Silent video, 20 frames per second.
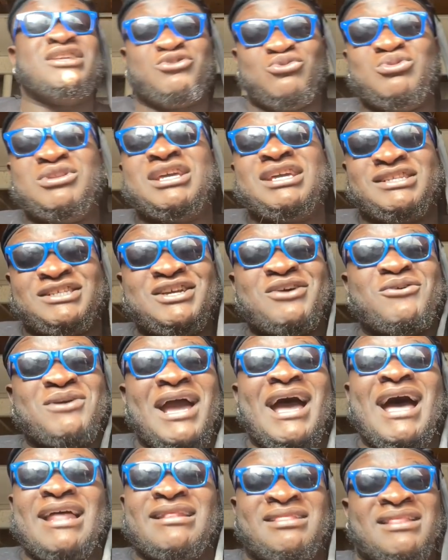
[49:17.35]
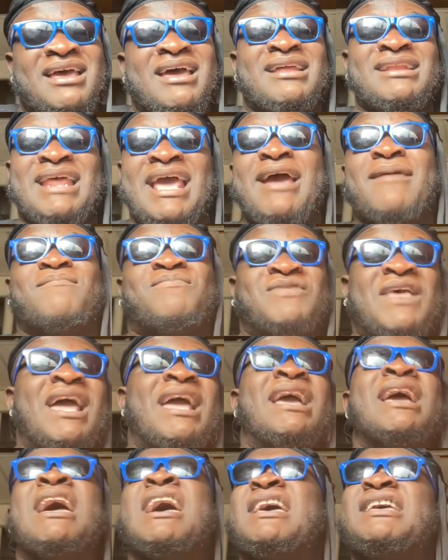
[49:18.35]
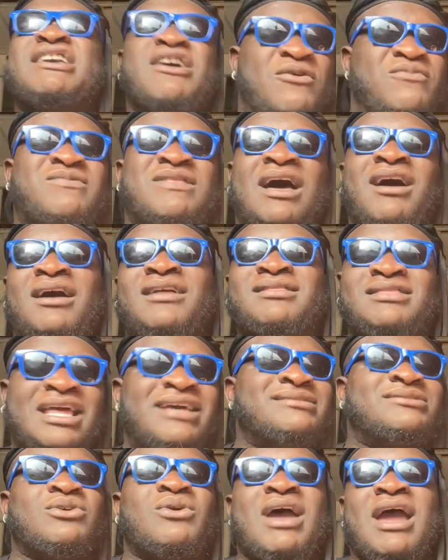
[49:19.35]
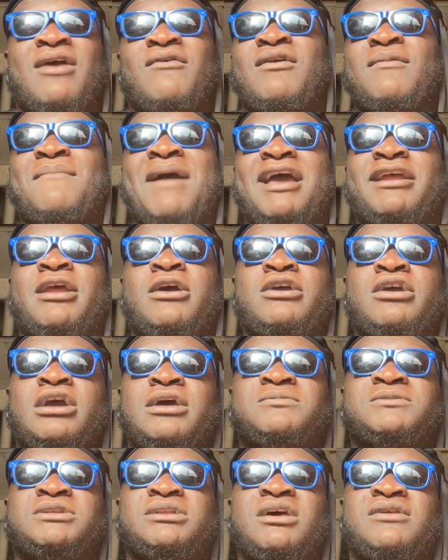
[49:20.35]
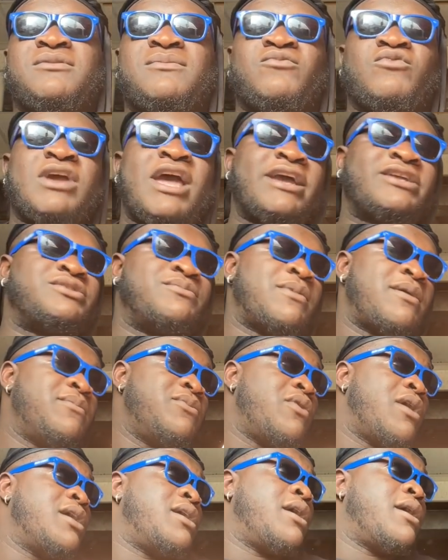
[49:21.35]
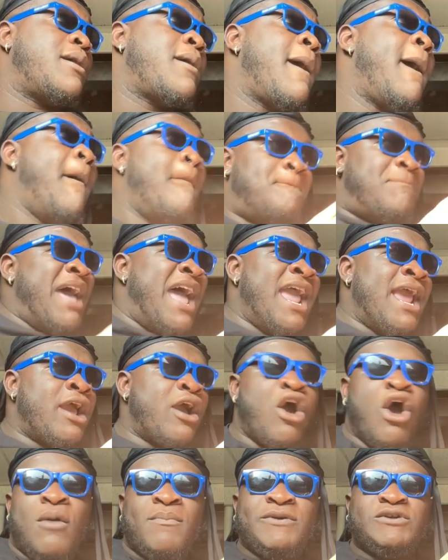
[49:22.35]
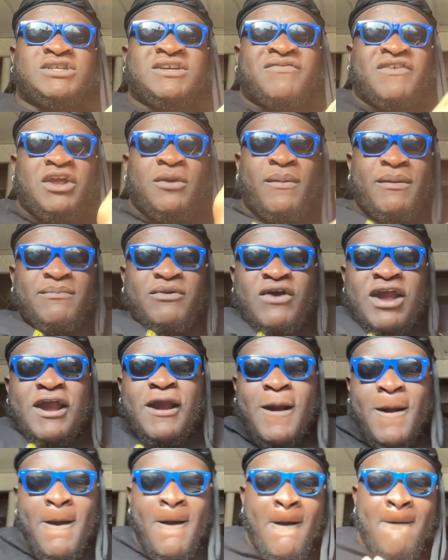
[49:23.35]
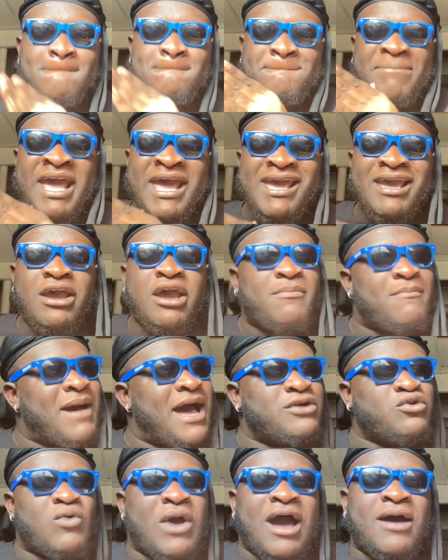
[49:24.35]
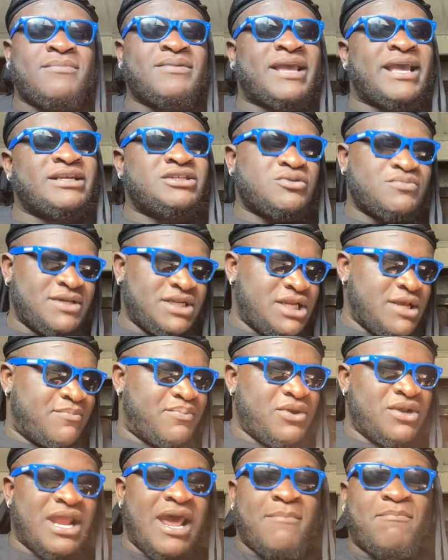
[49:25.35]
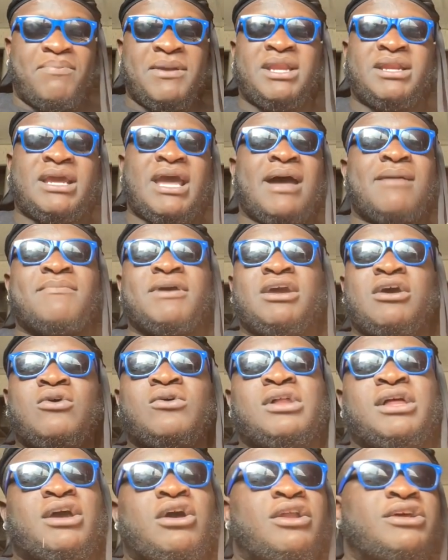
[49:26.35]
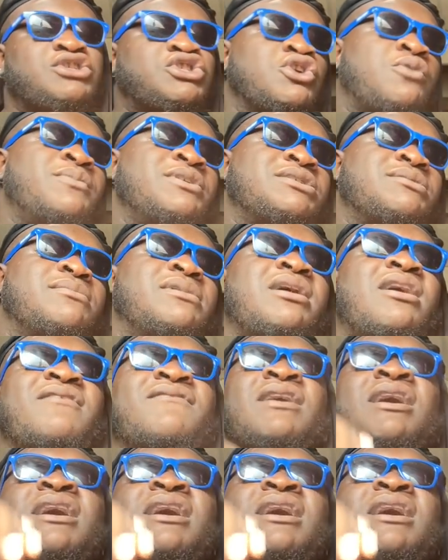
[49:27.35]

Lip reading: you did your goddamn thing. Yo, Thug Thizzle, Harry Mack. Now, here comes another reaction by me right here. Bing! Music video by me right here. Bing! My new album, Queso Big Dipper, in that pinned comment. Go click on it, show me some love.